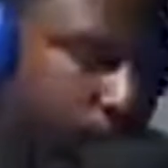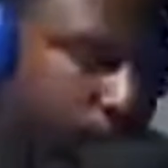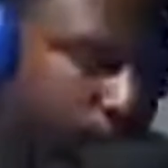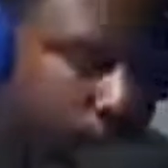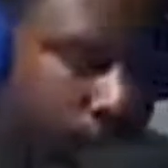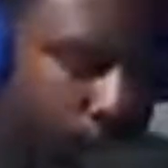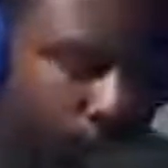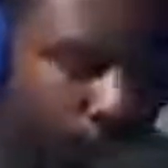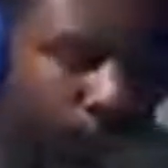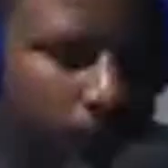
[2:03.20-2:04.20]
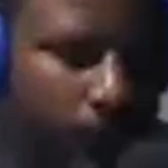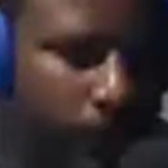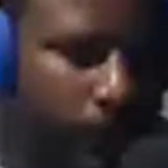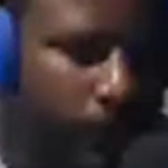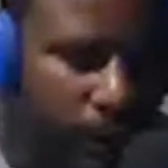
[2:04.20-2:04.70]
da da da da da.
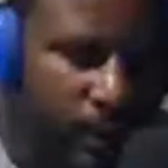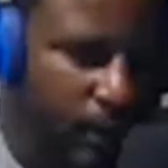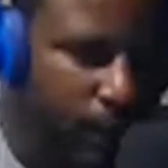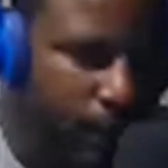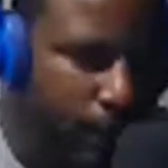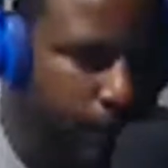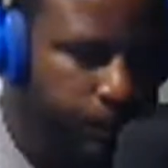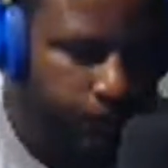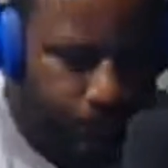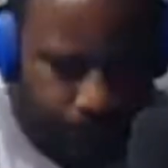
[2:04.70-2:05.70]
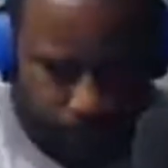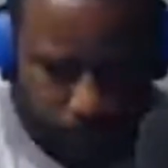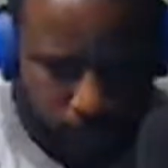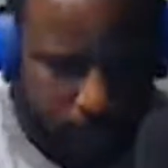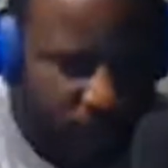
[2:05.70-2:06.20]
Doesn't matter
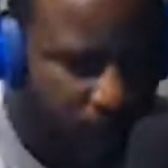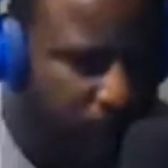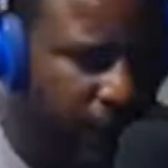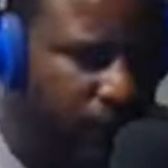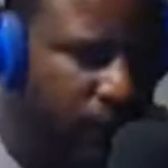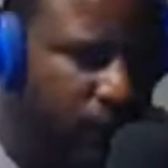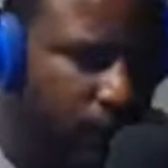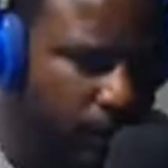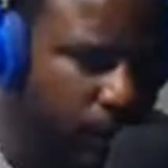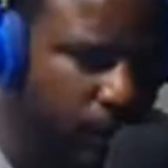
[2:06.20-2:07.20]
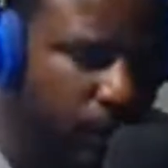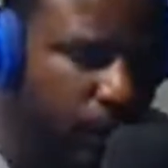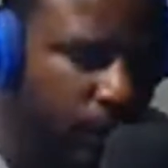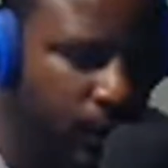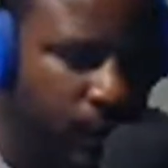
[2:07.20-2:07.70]
because a criminal is
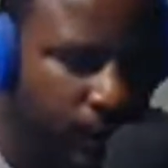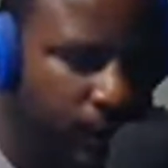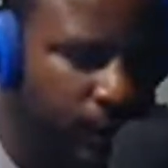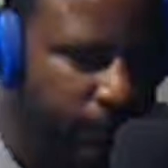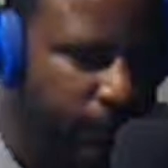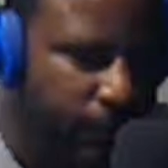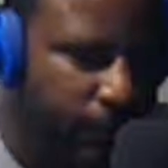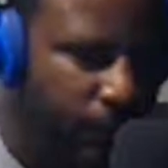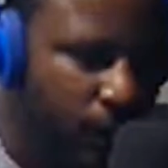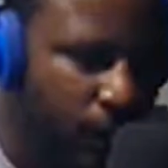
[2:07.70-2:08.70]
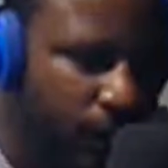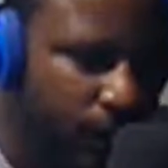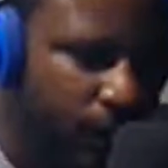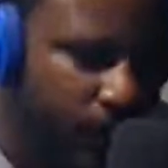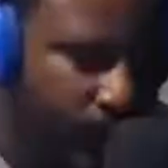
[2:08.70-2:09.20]
gonna get
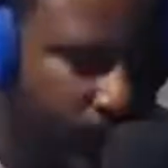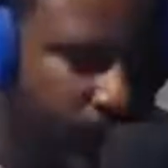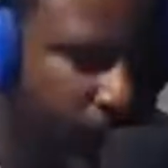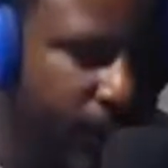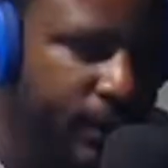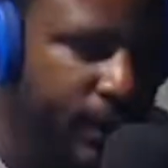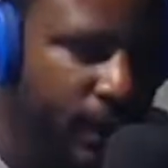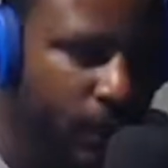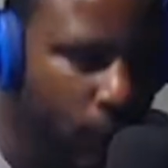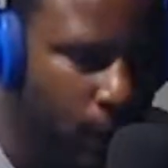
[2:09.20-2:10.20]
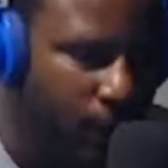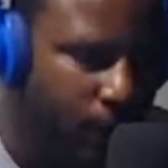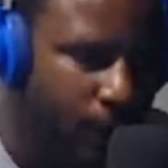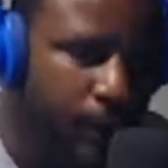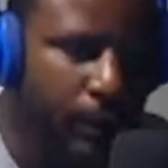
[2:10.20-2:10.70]
their hands on a
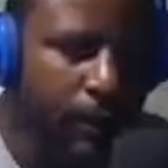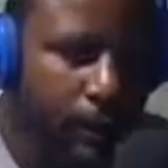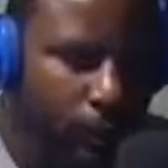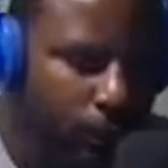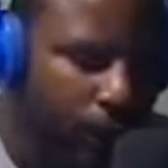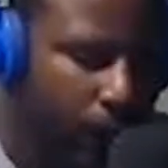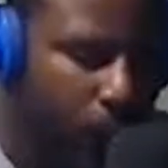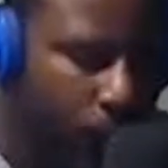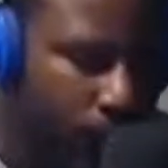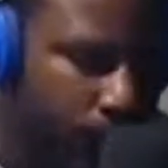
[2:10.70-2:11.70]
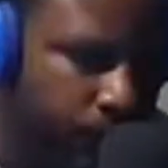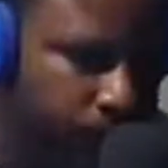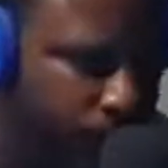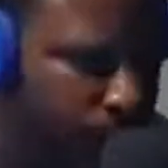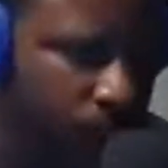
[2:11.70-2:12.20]
weapon, no matter what.
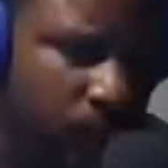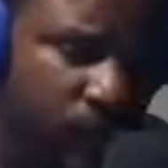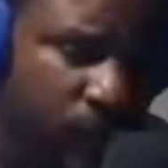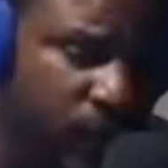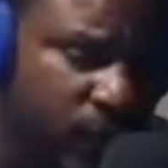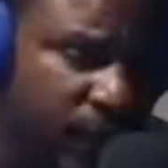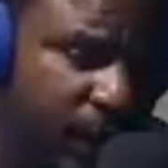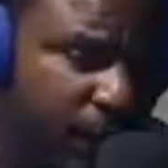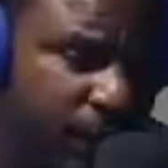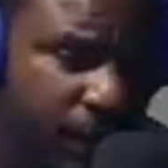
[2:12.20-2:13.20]
Did they ever hear